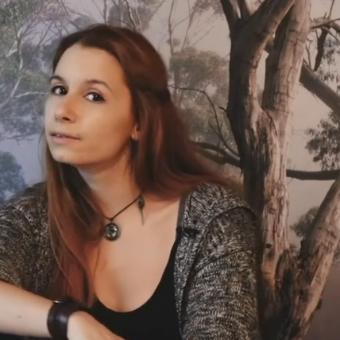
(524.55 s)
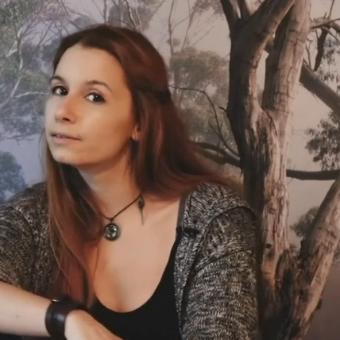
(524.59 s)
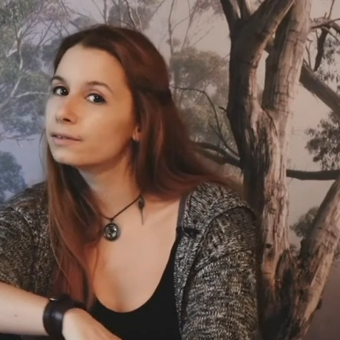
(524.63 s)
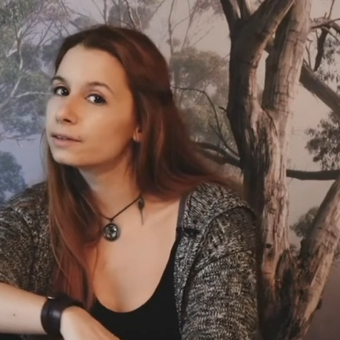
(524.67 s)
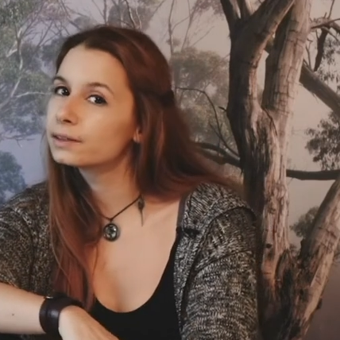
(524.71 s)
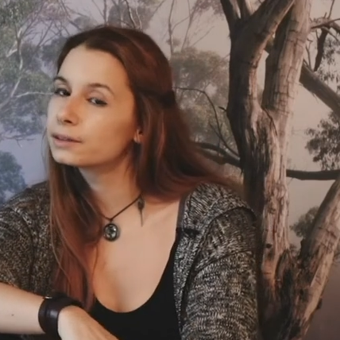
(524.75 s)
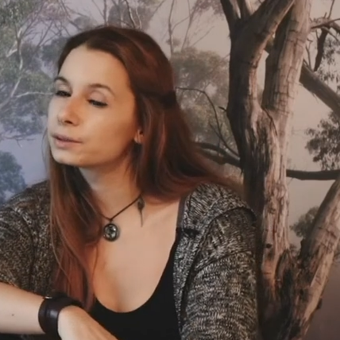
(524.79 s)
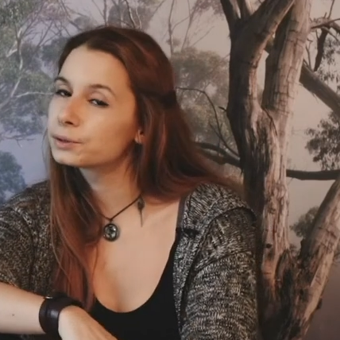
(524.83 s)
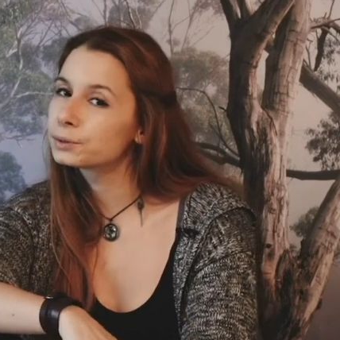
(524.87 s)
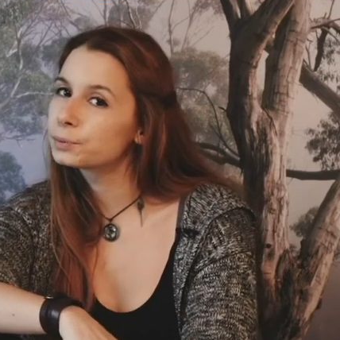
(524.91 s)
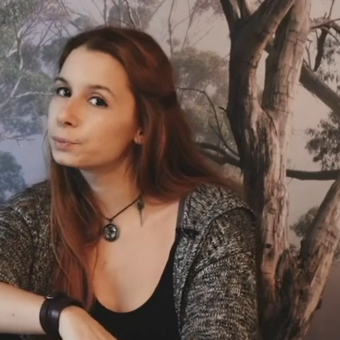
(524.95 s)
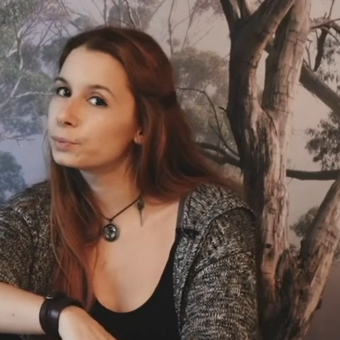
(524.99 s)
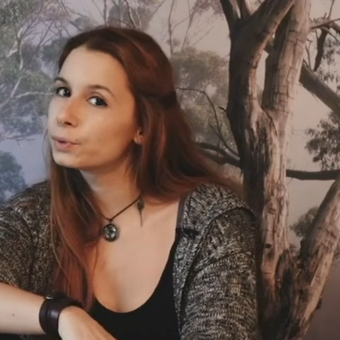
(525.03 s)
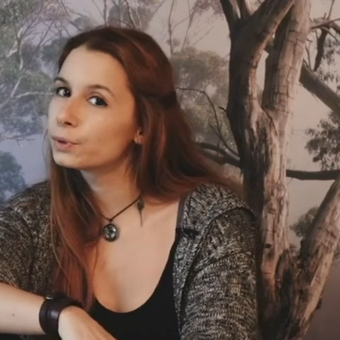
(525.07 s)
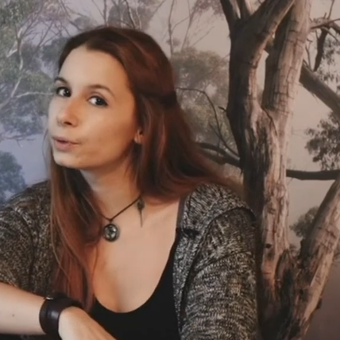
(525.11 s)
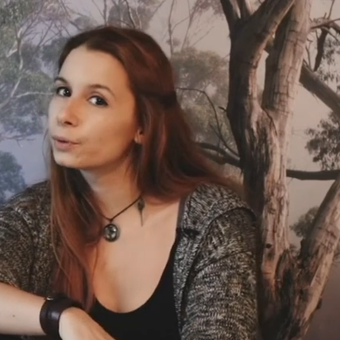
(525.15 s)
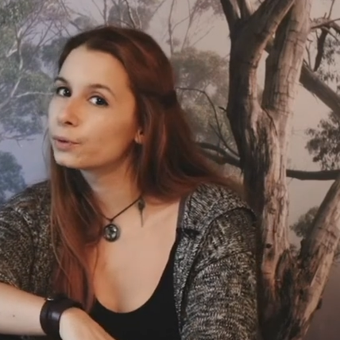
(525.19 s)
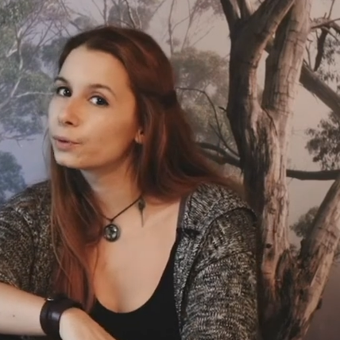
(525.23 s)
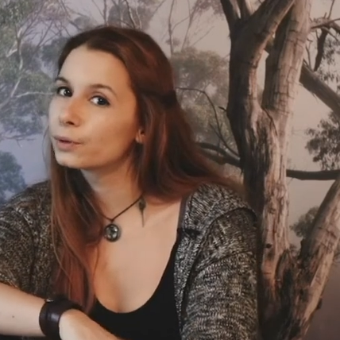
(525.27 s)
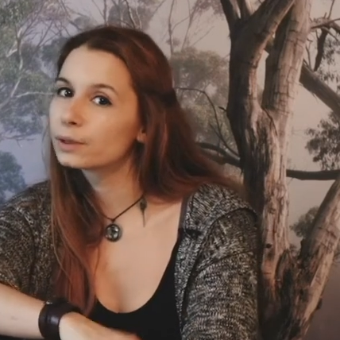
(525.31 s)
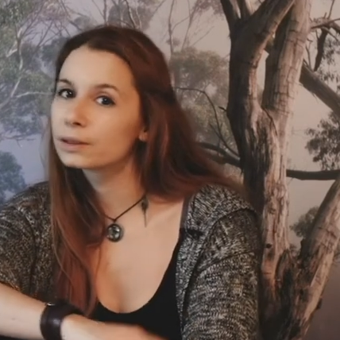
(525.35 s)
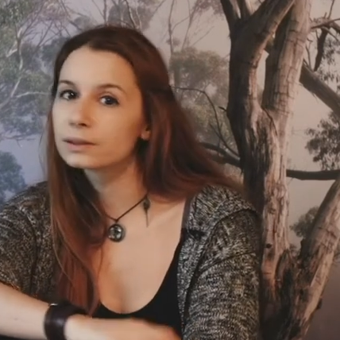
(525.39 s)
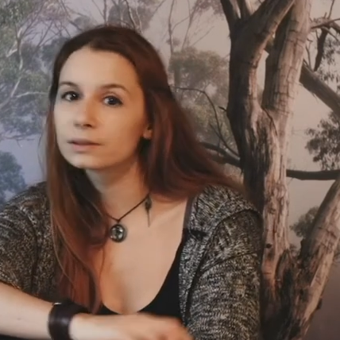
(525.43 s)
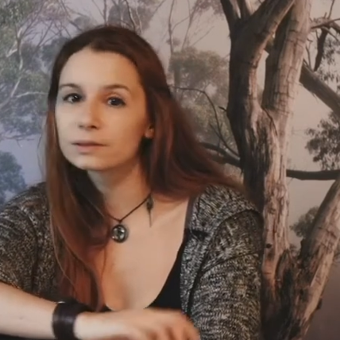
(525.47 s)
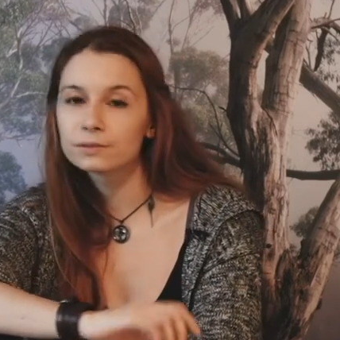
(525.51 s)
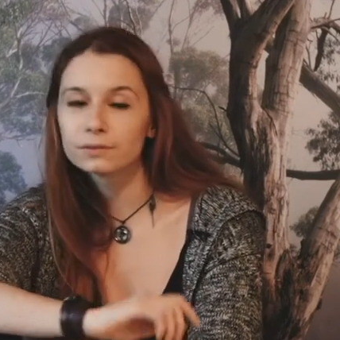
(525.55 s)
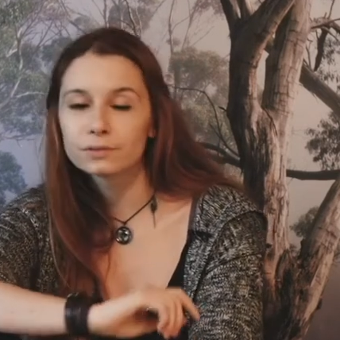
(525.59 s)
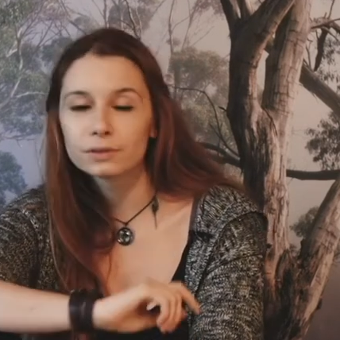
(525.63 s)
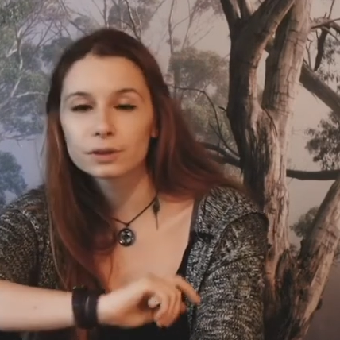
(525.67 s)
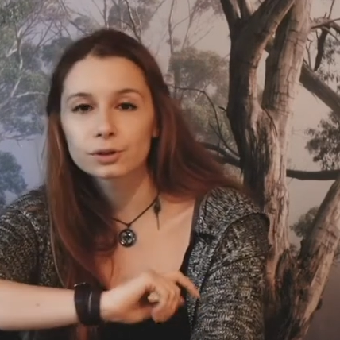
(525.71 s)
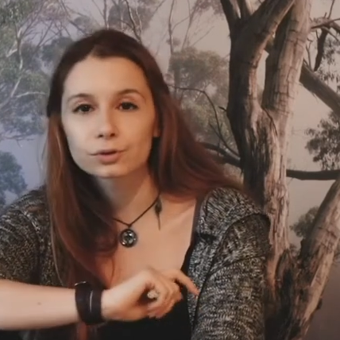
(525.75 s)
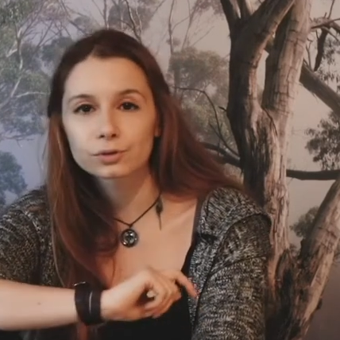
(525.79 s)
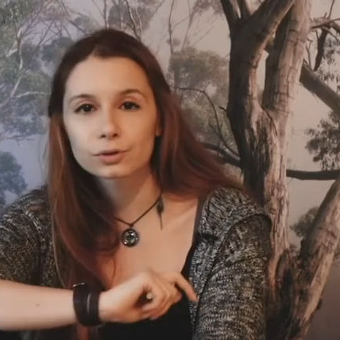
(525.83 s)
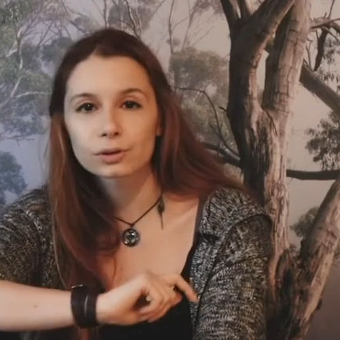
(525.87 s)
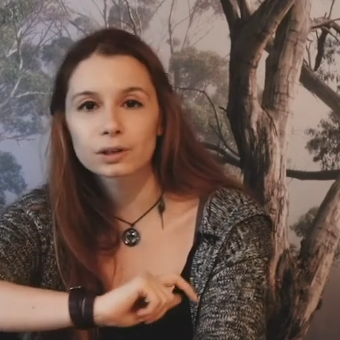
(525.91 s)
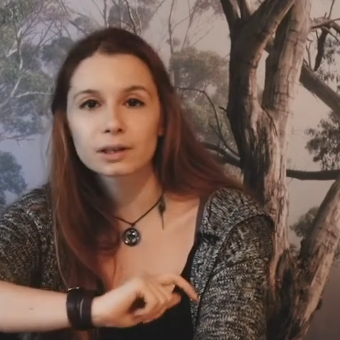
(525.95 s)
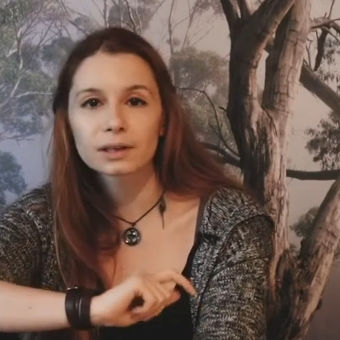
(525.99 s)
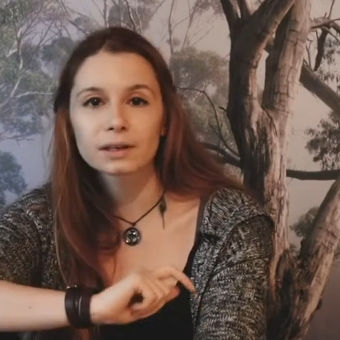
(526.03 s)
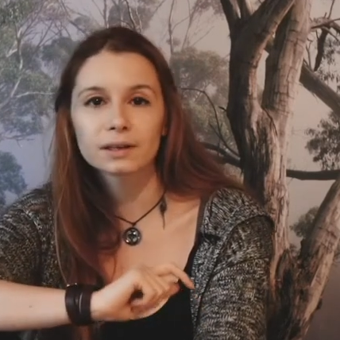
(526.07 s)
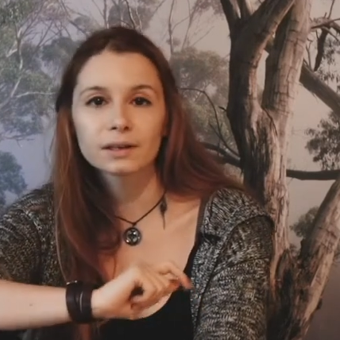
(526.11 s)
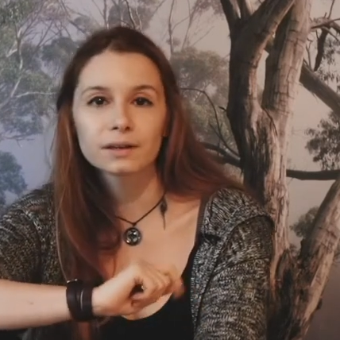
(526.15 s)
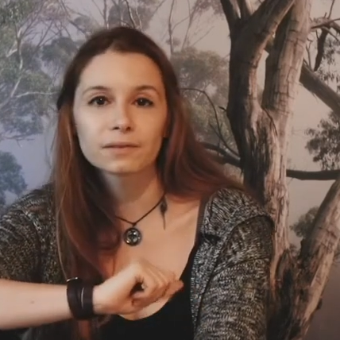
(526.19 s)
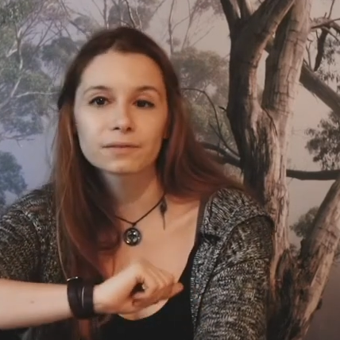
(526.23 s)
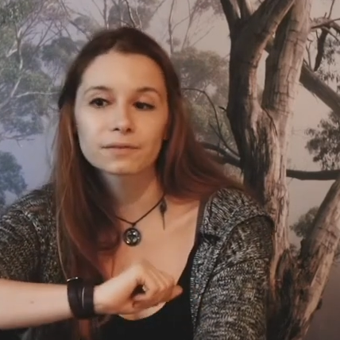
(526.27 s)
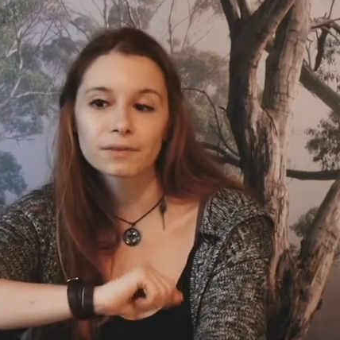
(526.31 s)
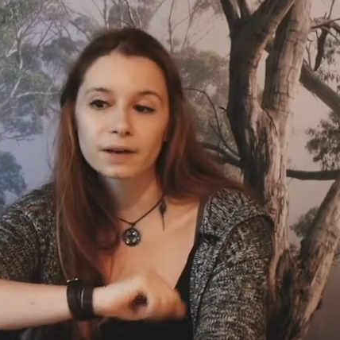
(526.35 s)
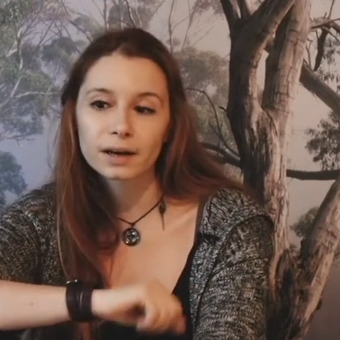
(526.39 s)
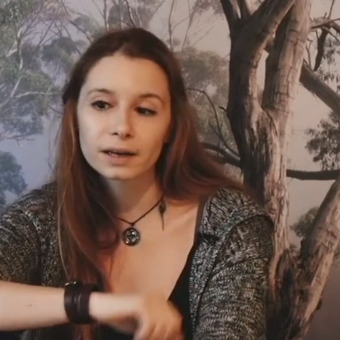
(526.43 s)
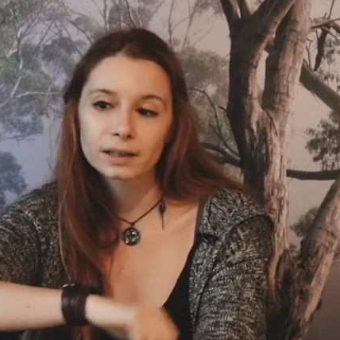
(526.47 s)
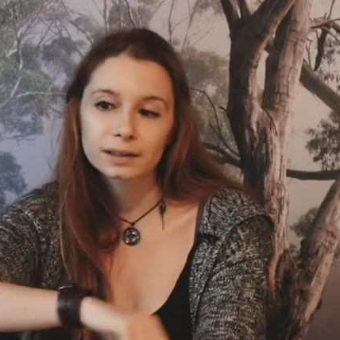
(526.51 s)
visible and visually
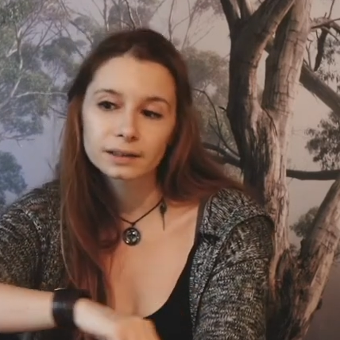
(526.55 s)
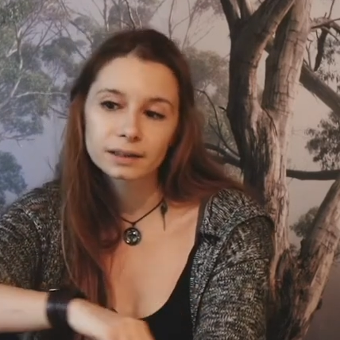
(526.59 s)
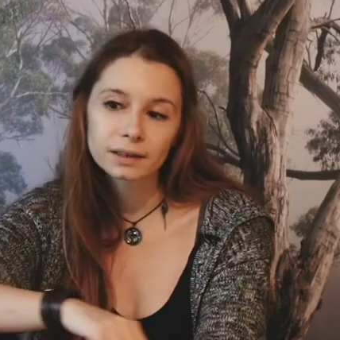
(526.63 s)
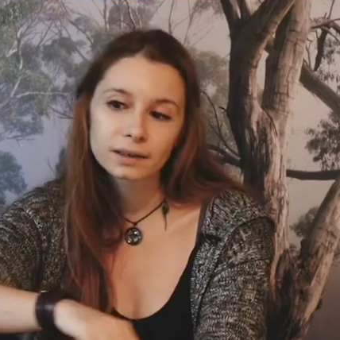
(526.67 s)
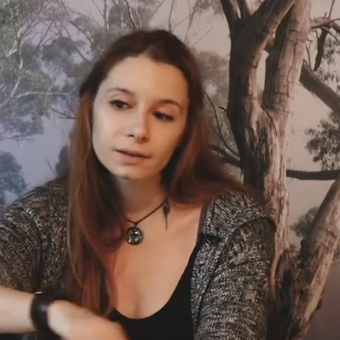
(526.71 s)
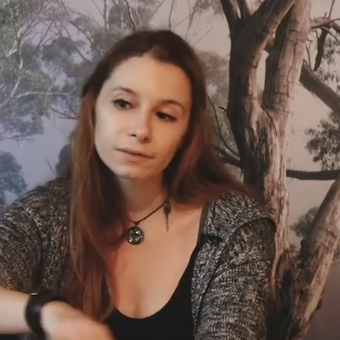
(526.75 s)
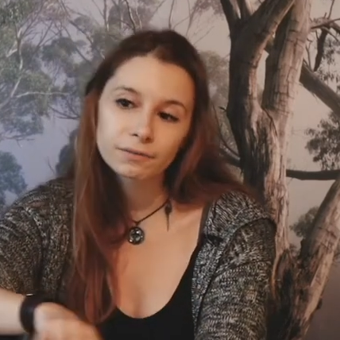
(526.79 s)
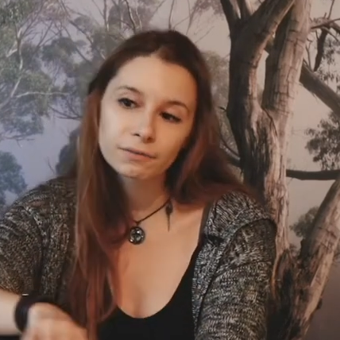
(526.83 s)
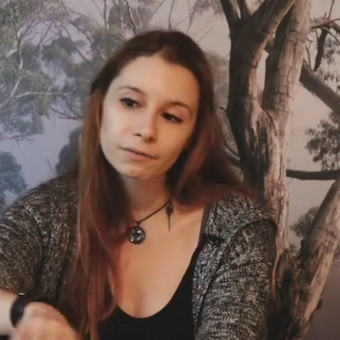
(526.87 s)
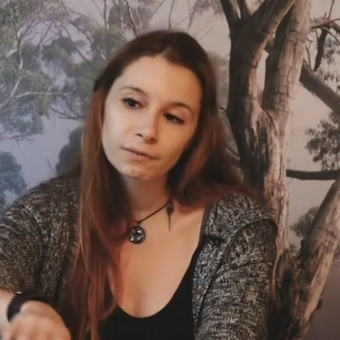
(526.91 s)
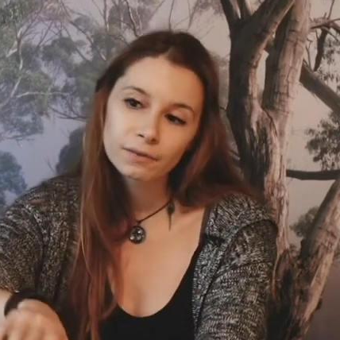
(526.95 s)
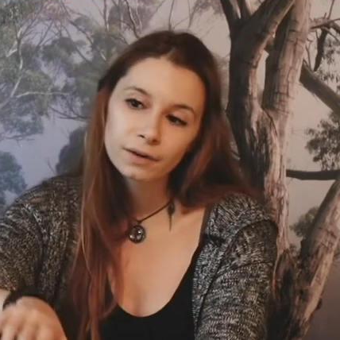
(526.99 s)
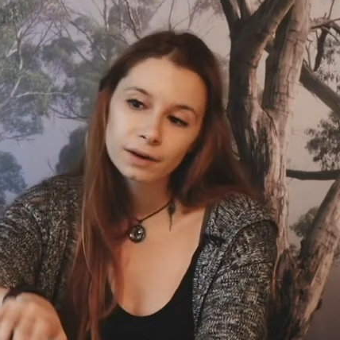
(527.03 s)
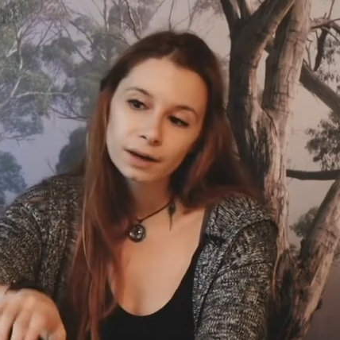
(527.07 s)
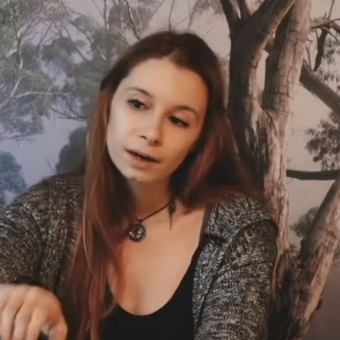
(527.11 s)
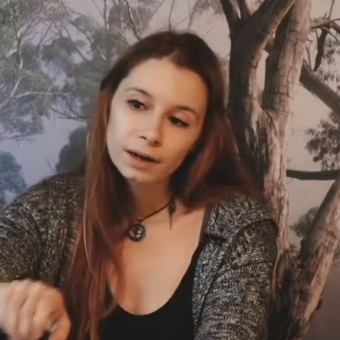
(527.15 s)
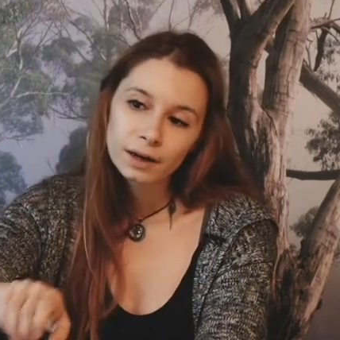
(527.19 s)
effective,